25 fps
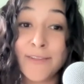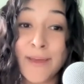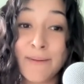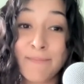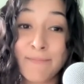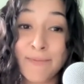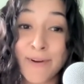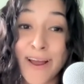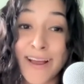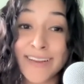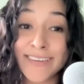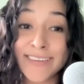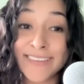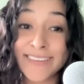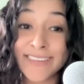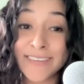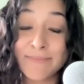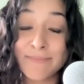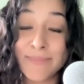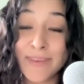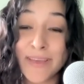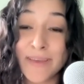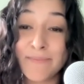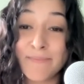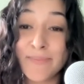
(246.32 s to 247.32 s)
that process
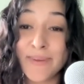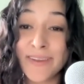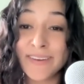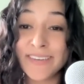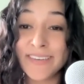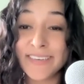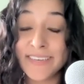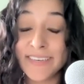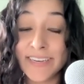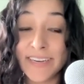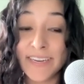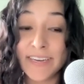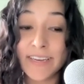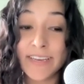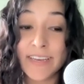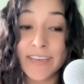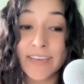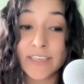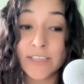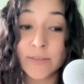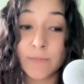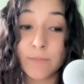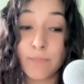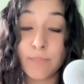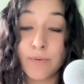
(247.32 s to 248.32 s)
can be a bit
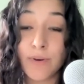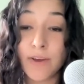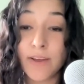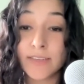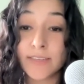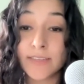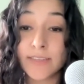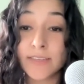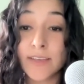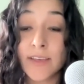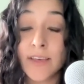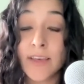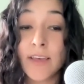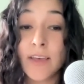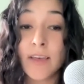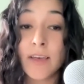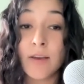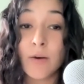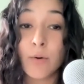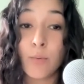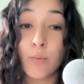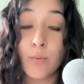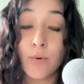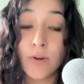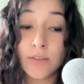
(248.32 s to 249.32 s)
tedious, but
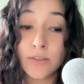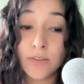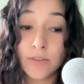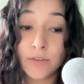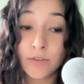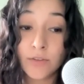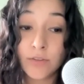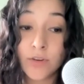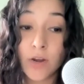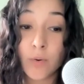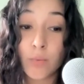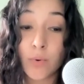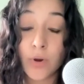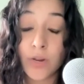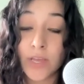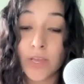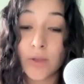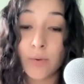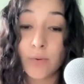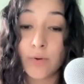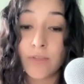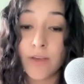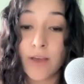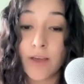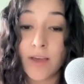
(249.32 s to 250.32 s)
once you start
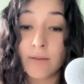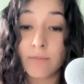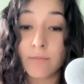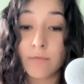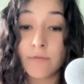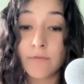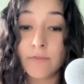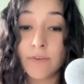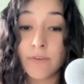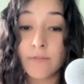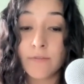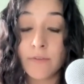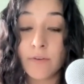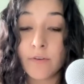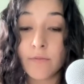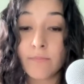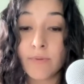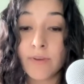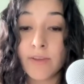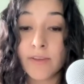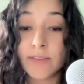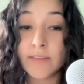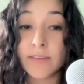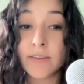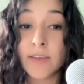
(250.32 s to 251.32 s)
working with iMovie for a
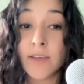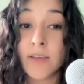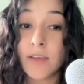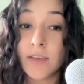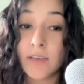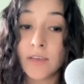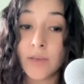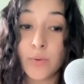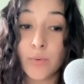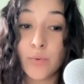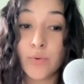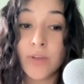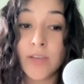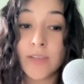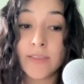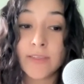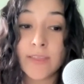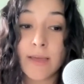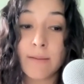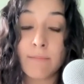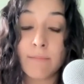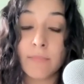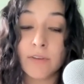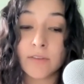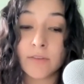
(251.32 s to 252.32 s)
bit, you will get
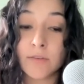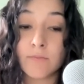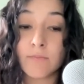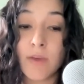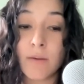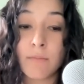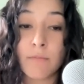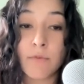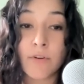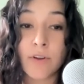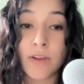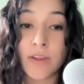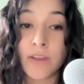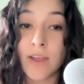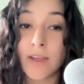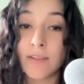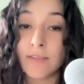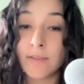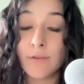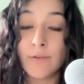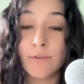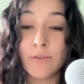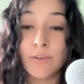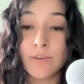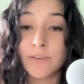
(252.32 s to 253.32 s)
that muscle memory
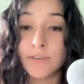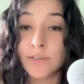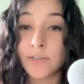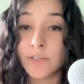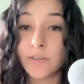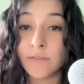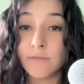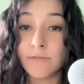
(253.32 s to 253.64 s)
and you can just